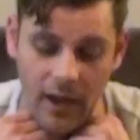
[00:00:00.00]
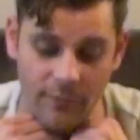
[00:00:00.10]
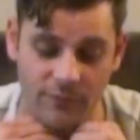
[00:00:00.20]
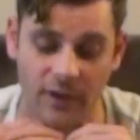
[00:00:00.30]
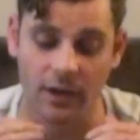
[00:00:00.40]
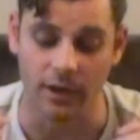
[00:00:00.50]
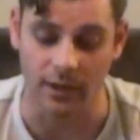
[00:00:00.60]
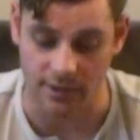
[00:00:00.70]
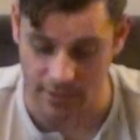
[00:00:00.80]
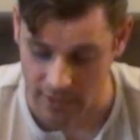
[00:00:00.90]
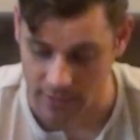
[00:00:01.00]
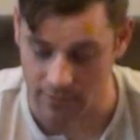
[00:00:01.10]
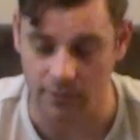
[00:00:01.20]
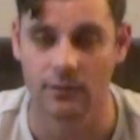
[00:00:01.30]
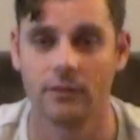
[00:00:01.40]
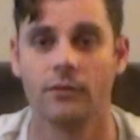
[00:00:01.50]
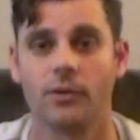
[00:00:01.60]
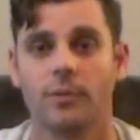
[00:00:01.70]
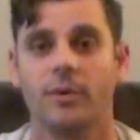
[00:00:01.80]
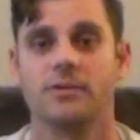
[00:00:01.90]
I'm very excited
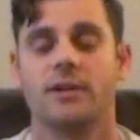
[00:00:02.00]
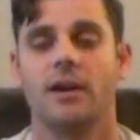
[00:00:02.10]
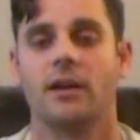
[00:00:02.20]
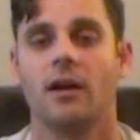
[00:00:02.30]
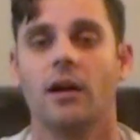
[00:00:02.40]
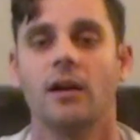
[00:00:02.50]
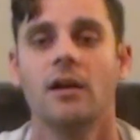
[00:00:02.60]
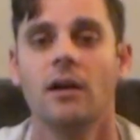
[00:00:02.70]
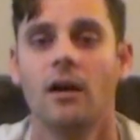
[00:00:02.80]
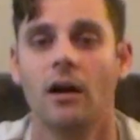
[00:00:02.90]
for the beers that I got.